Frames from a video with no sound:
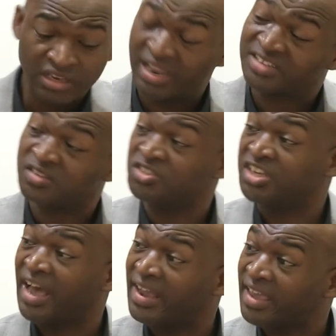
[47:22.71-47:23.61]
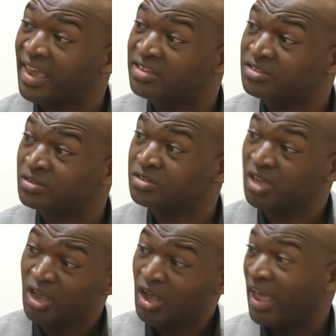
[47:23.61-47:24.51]
Lots of GI cancers,
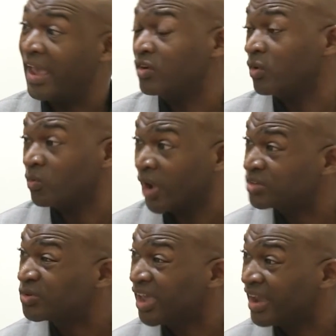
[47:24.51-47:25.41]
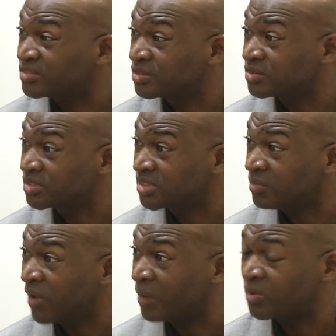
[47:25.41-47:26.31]
anal and rectal cancers in
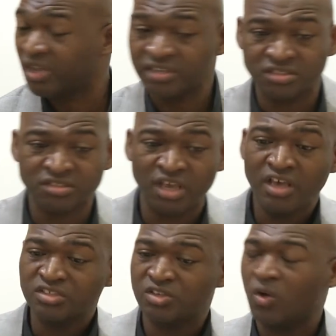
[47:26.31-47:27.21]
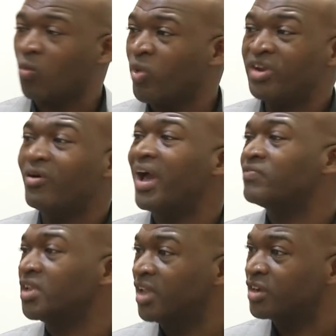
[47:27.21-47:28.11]
some populations. So we don't
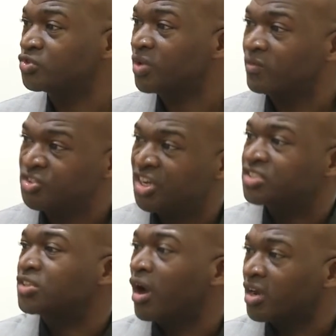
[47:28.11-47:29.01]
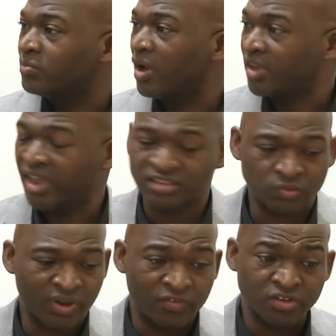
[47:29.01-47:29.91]
have the luxury of just talking about
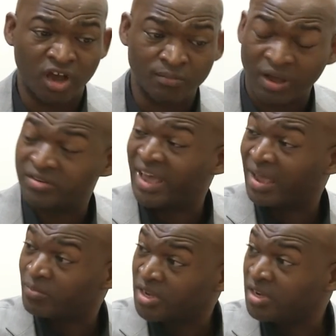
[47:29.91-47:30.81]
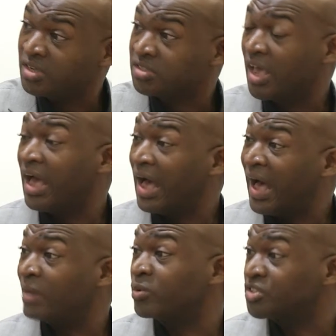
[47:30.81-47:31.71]
cancer. We have to talk about diabetes,
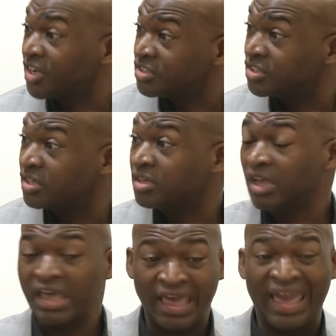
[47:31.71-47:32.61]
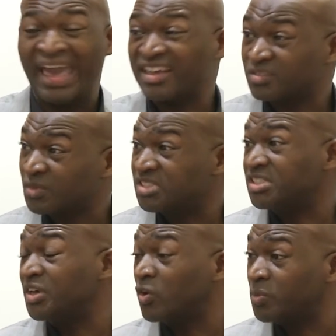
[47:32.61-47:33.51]
hypertension, asthma,
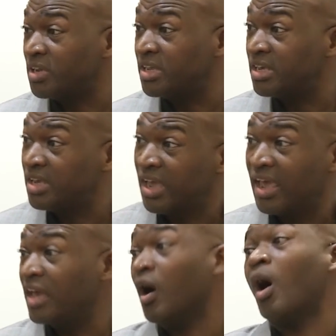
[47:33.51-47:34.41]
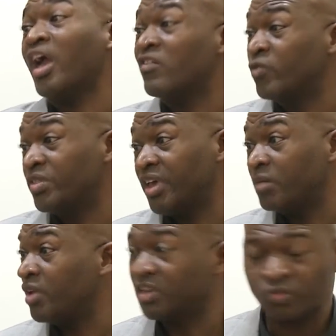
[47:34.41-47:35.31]
COPD, and
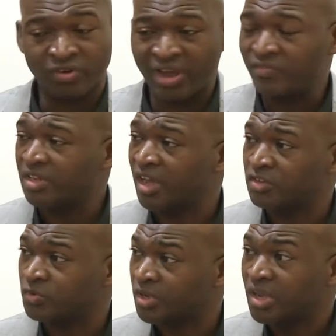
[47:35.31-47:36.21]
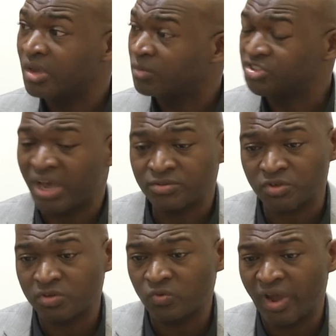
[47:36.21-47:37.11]
everything because we don't have the luxury. But you're
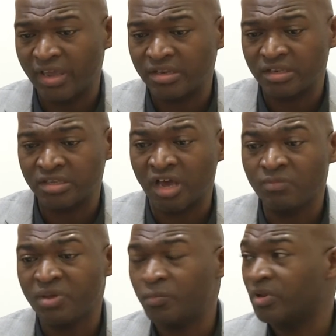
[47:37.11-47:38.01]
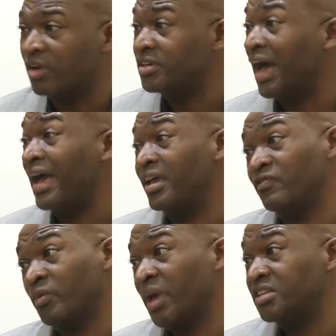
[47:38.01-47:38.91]
absolutely right. Young people are dying
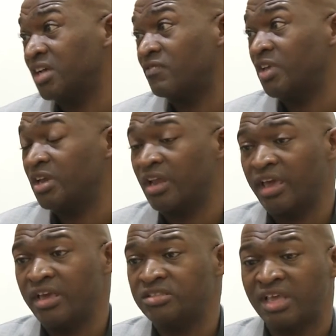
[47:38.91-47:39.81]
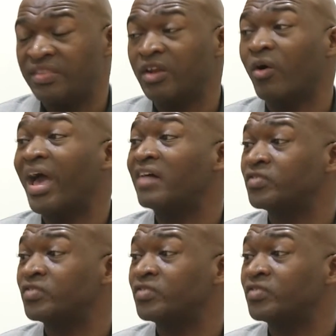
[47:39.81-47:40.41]
from HIV and AIDS, and they don't have